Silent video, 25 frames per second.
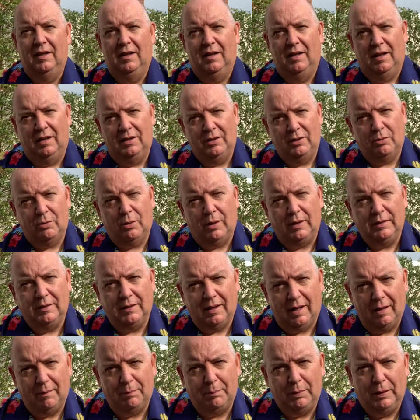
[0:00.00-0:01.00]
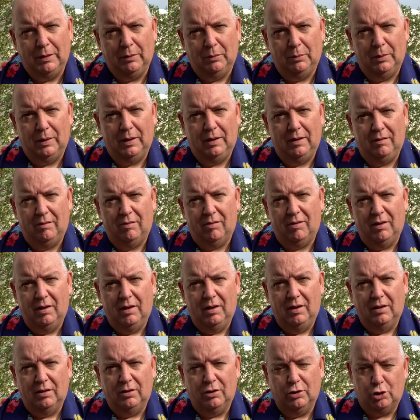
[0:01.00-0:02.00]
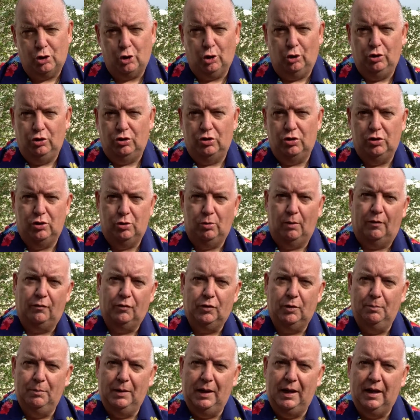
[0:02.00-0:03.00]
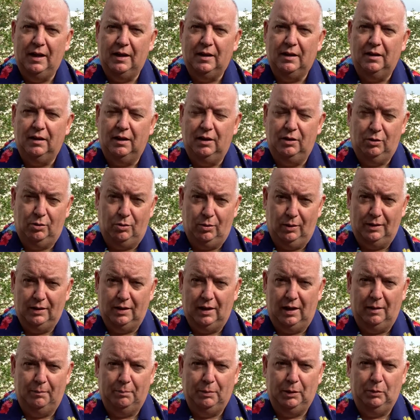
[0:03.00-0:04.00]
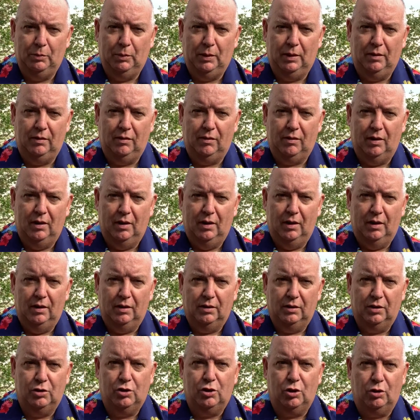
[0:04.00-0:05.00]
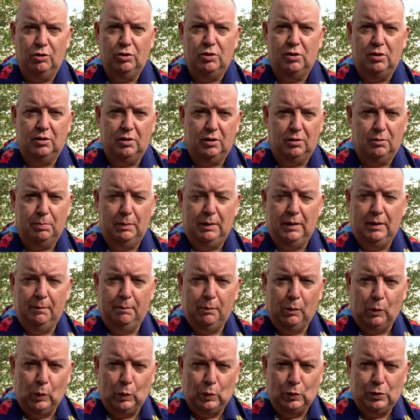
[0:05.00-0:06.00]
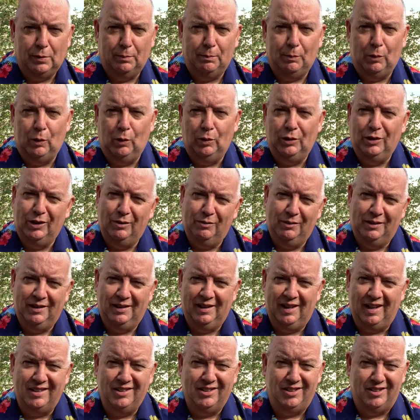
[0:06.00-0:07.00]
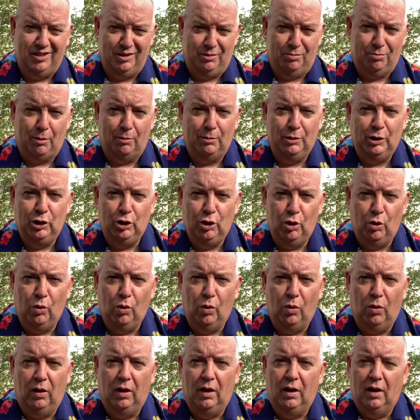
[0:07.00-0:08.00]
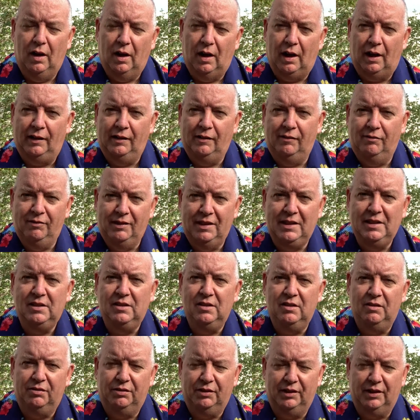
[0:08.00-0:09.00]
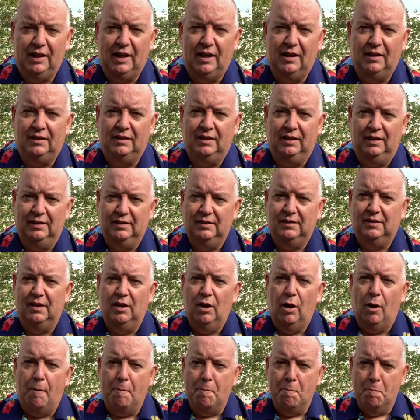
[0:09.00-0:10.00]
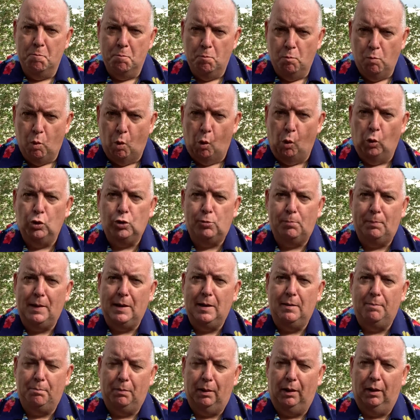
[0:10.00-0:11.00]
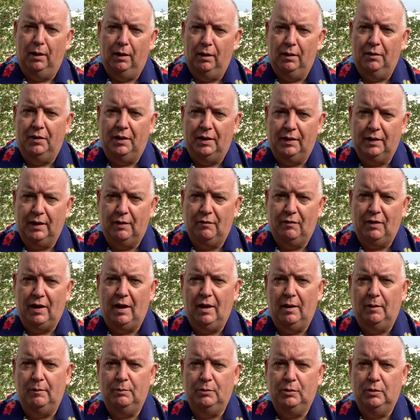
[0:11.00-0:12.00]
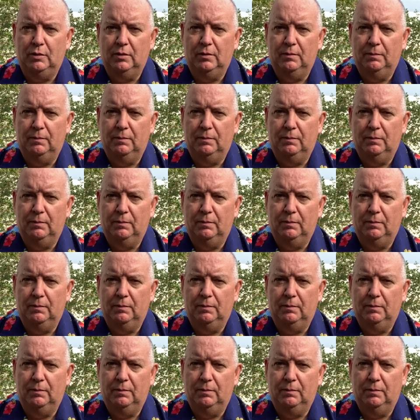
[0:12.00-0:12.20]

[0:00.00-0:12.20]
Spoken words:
Are you quite happy with the choices you have to make? Are you quite happy with the choices that's been imposed upon you? And the answer is probably no. And the reason for that is most people that I've helped